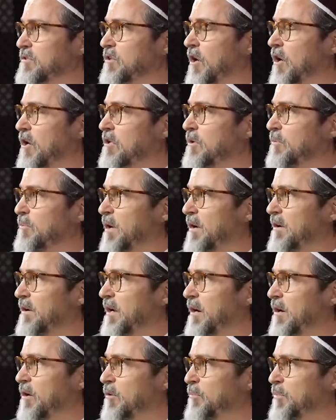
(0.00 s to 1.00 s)
talk
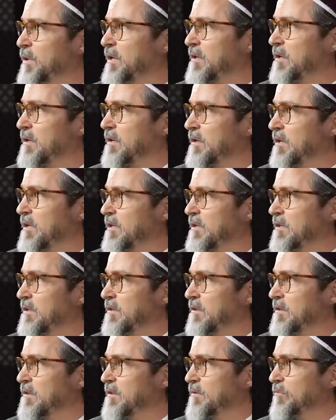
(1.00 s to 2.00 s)
about Arabic
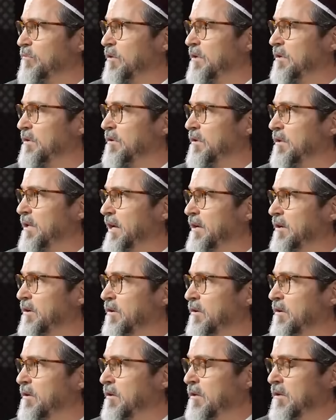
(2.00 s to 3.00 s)
in one of the
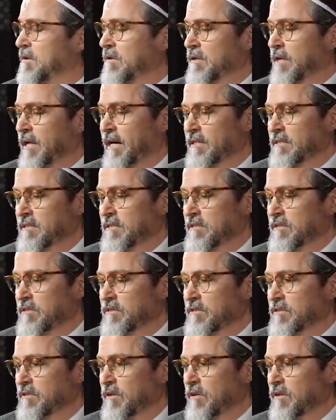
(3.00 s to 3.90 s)
later classes,